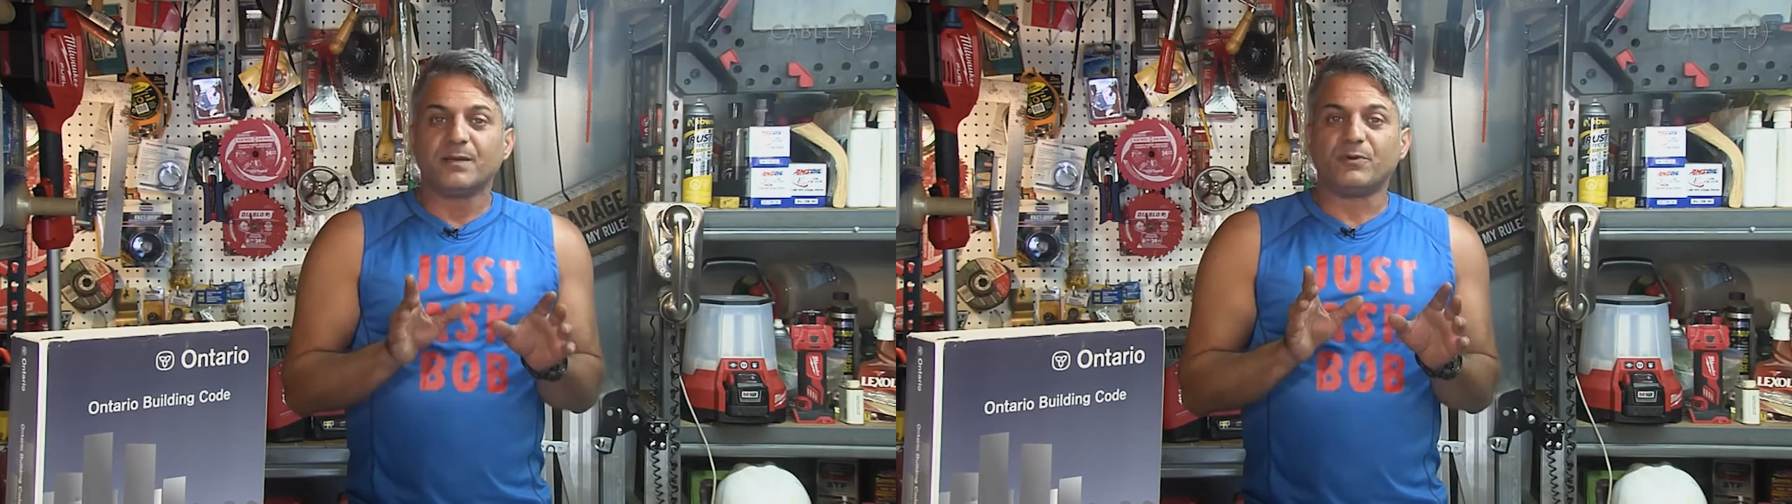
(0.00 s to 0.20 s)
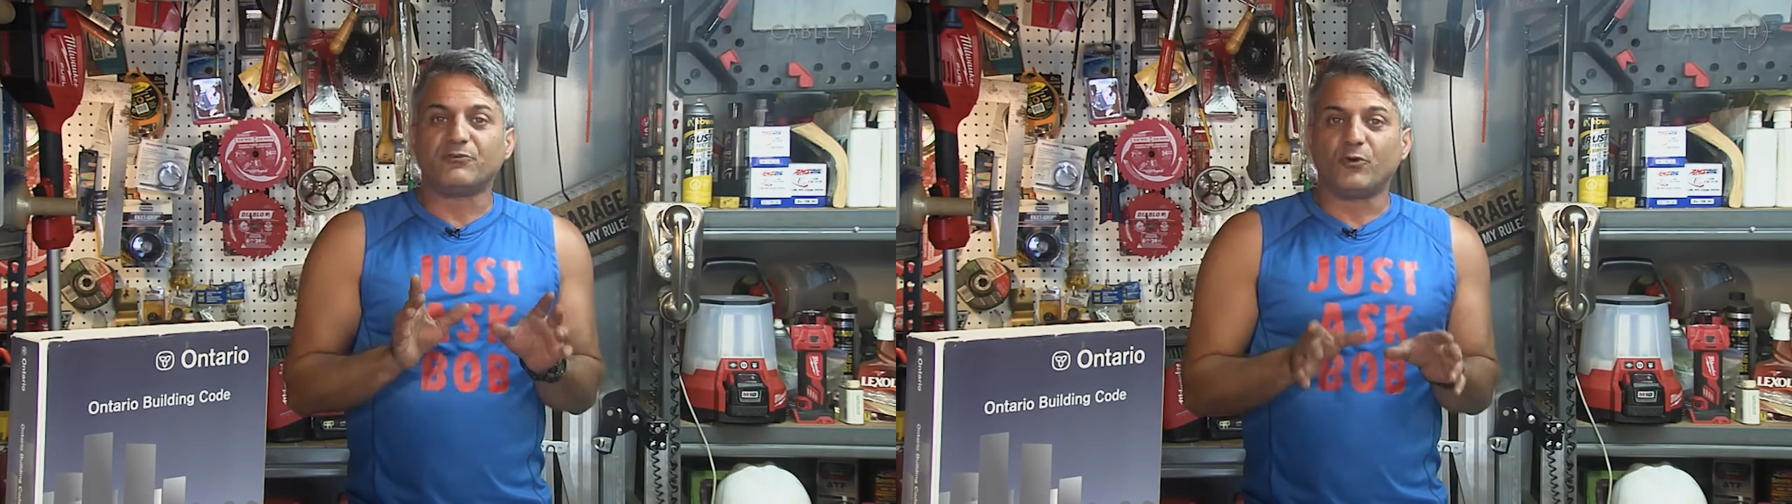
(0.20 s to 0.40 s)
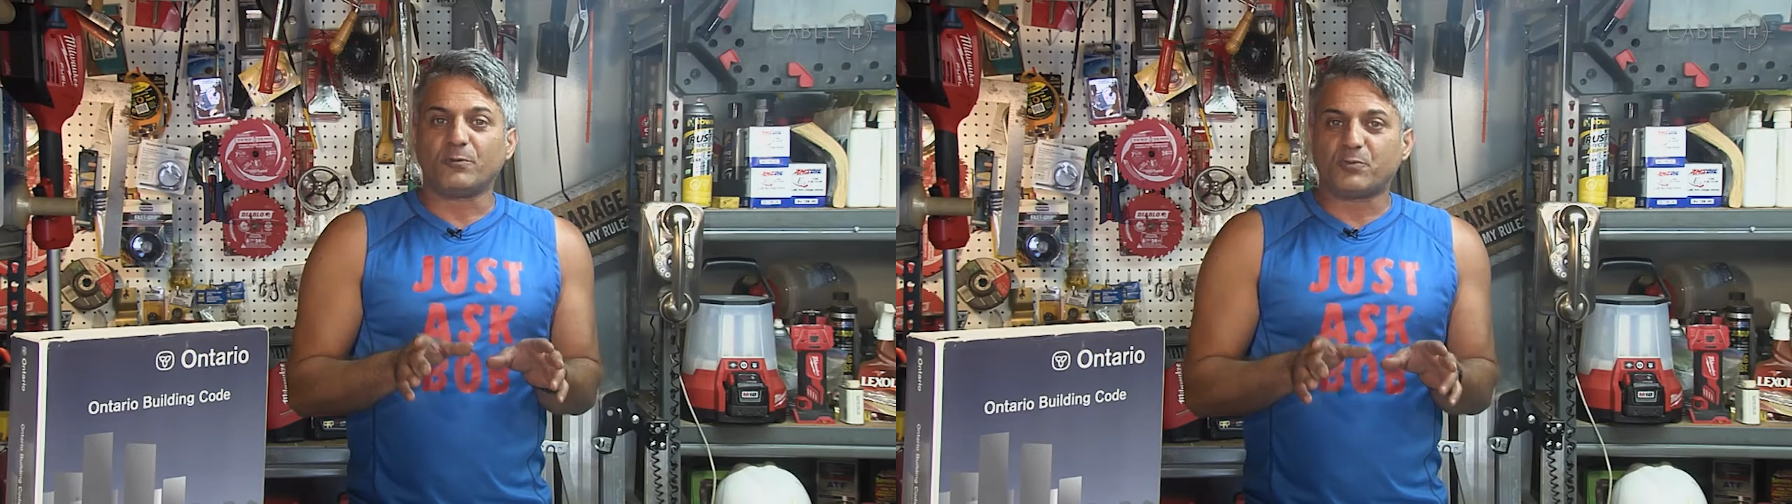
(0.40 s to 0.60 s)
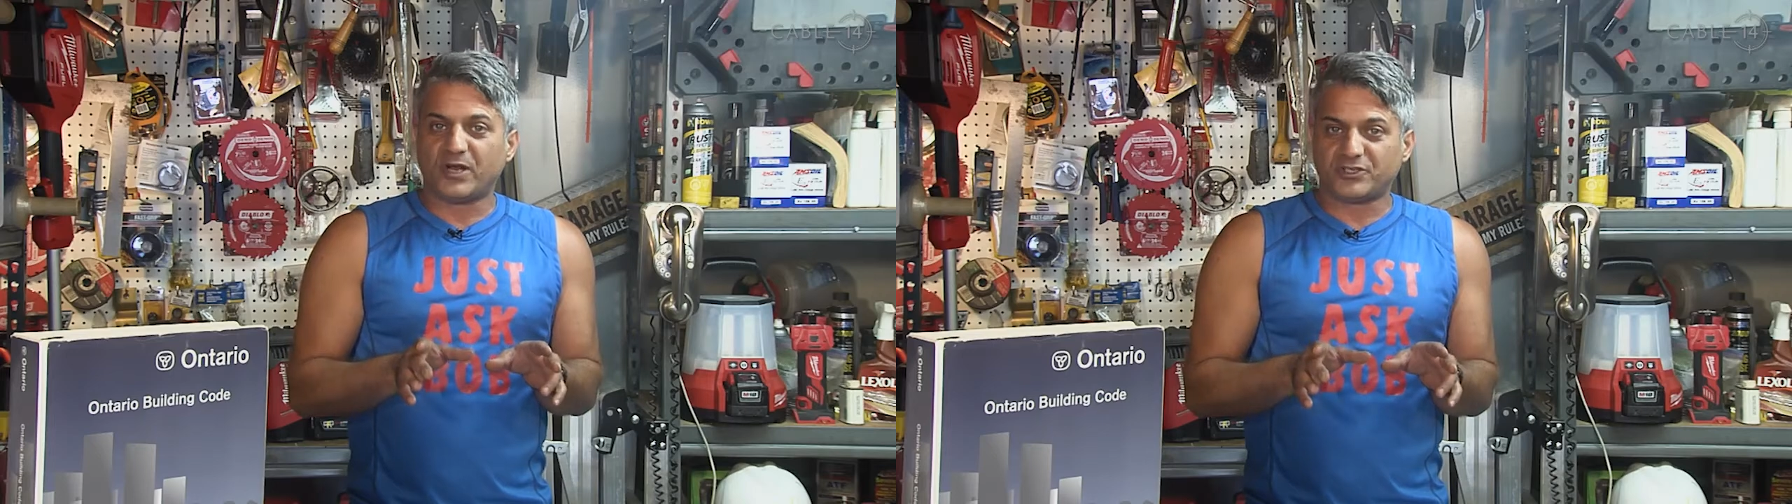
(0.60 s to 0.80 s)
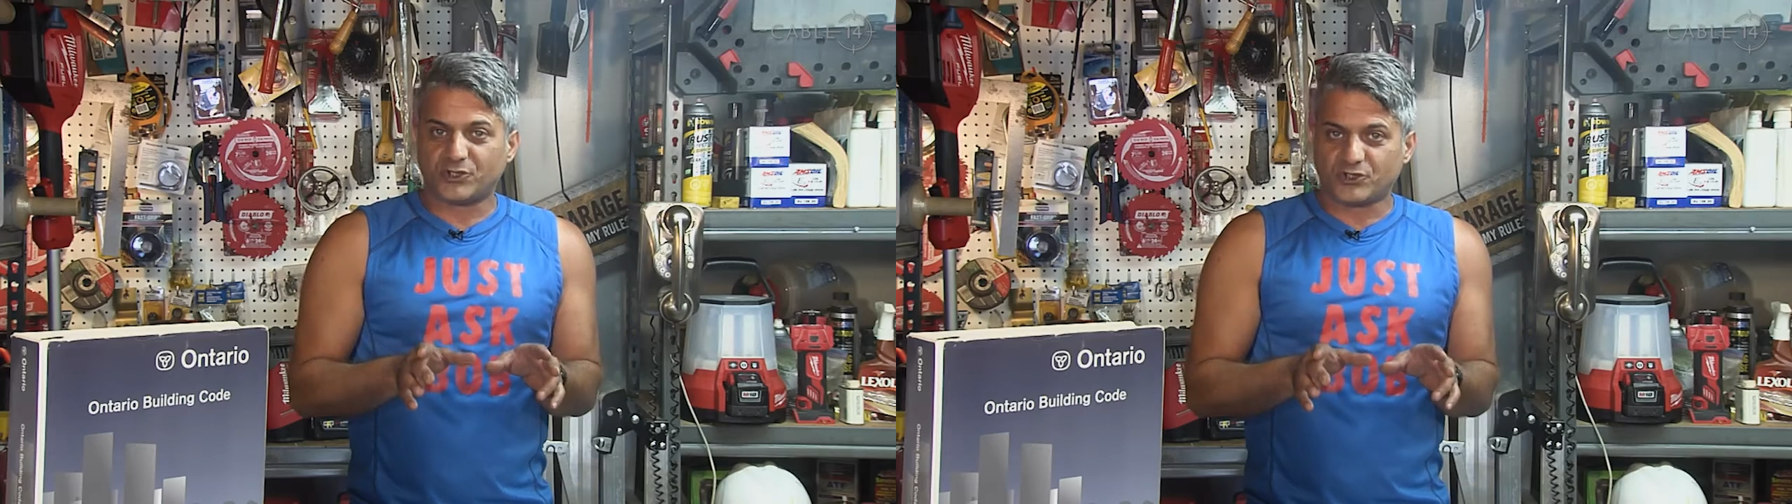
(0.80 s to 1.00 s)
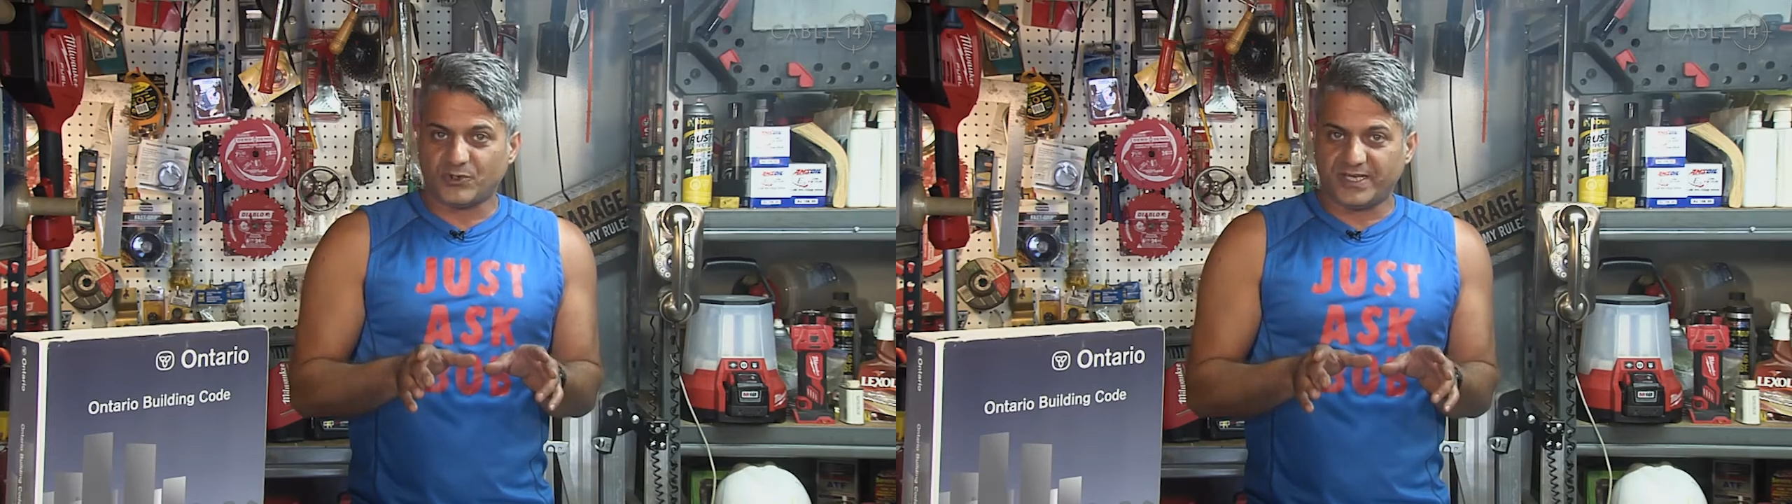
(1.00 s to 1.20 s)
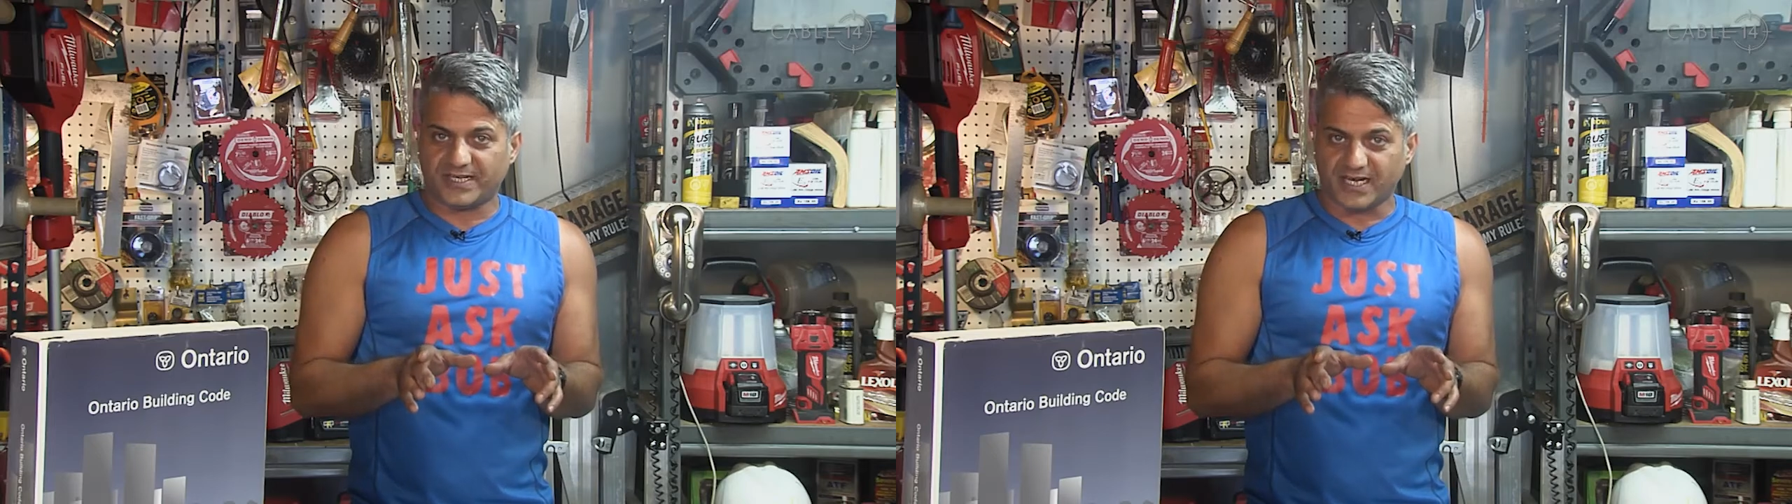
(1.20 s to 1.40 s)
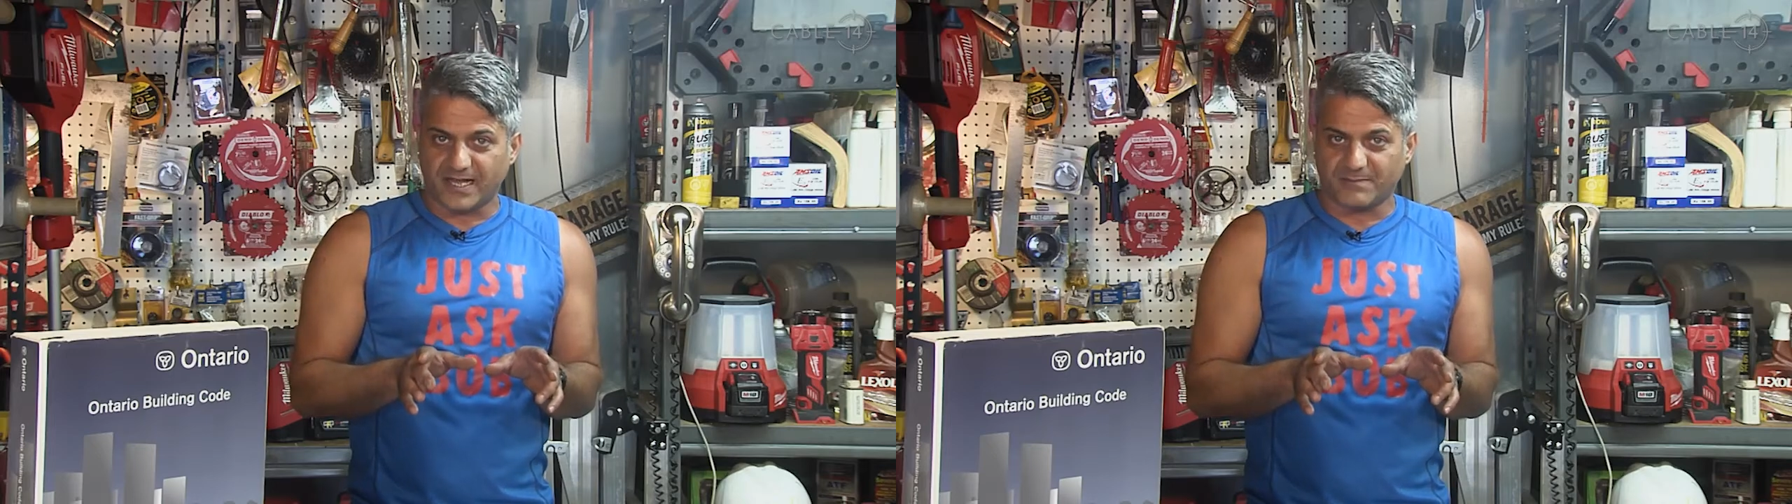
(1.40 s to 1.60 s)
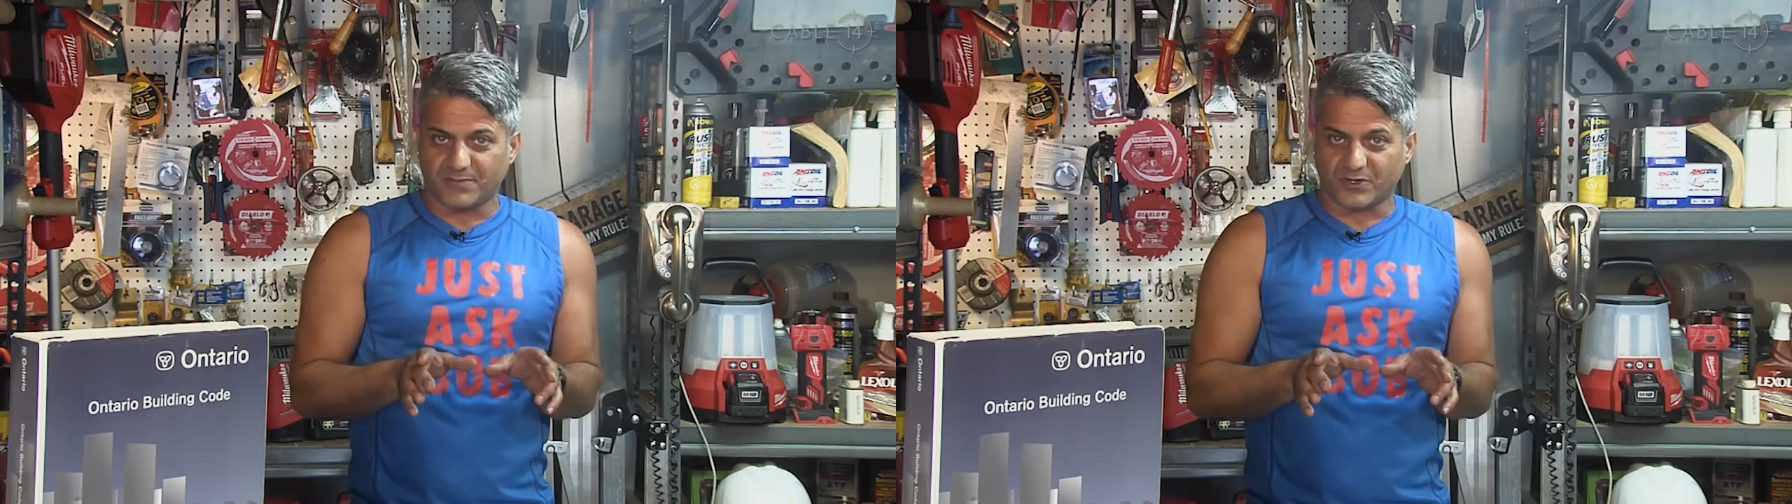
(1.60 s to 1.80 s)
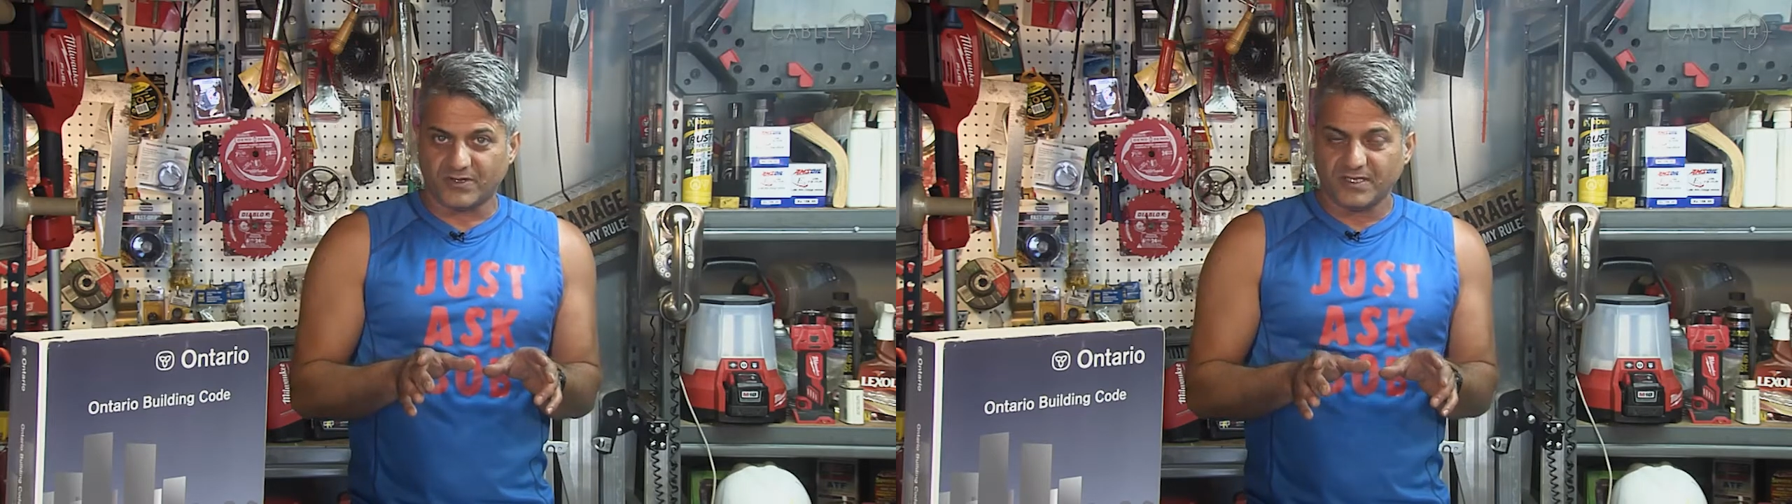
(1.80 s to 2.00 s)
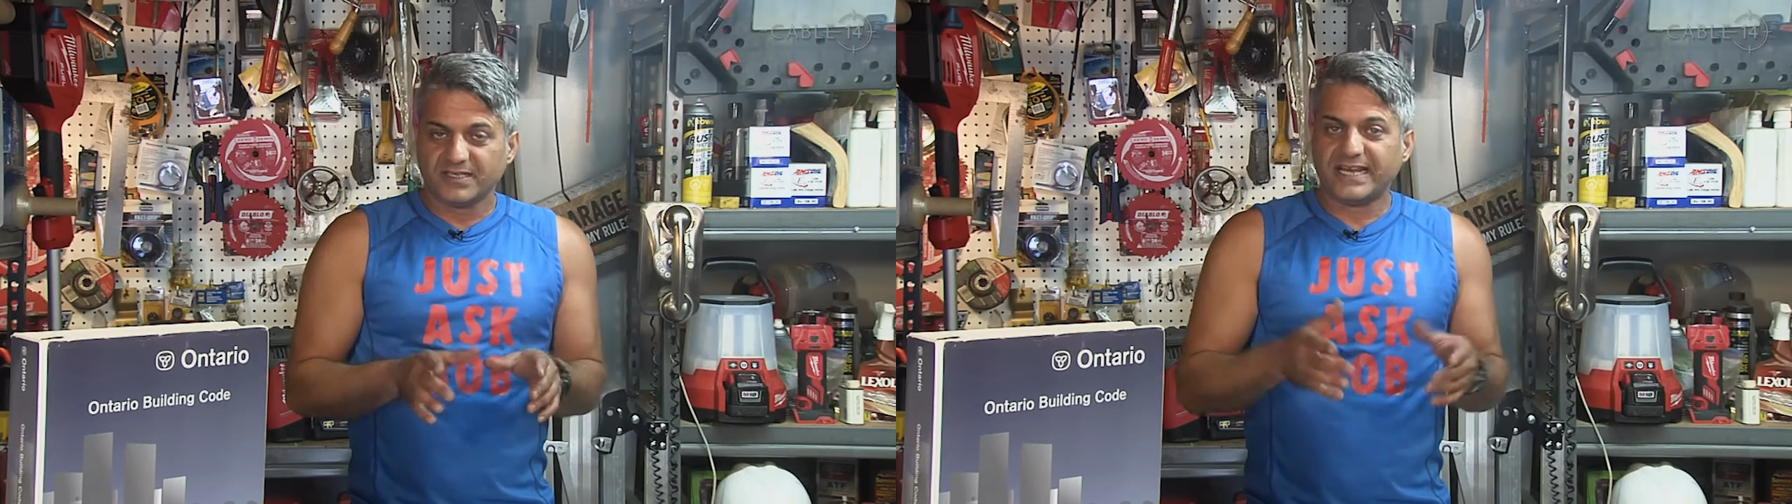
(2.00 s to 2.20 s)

Before pressure treated lumber,